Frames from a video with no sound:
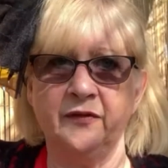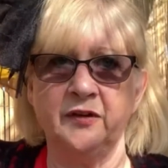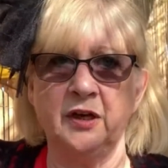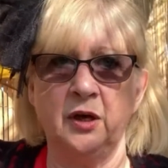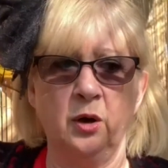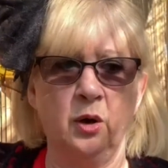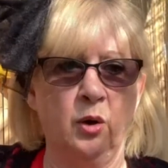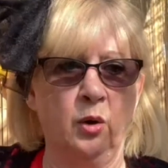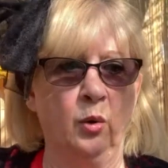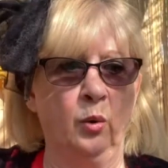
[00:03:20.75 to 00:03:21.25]
an
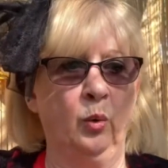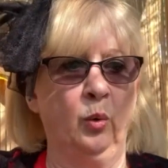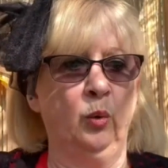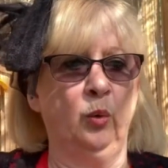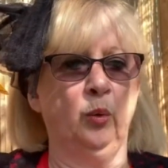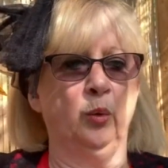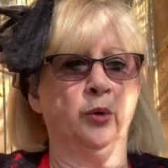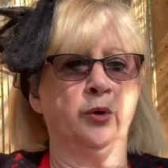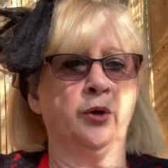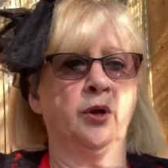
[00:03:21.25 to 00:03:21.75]

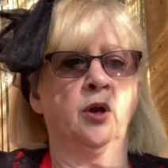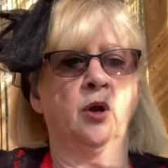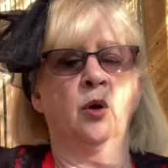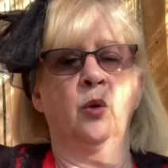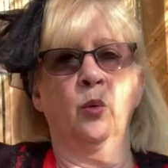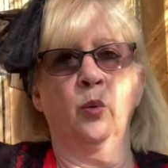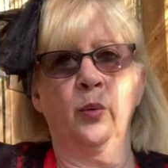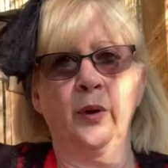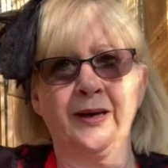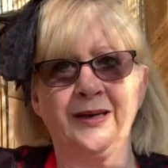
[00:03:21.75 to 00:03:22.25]
old
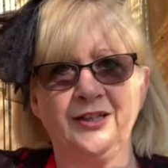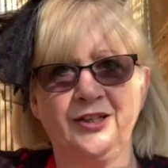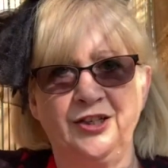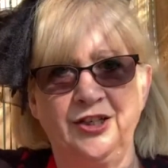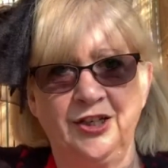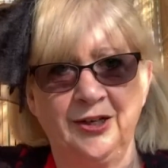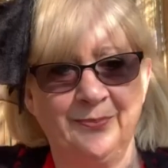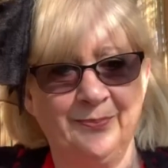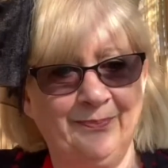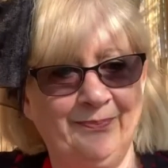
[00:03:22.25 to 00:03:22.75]
witch,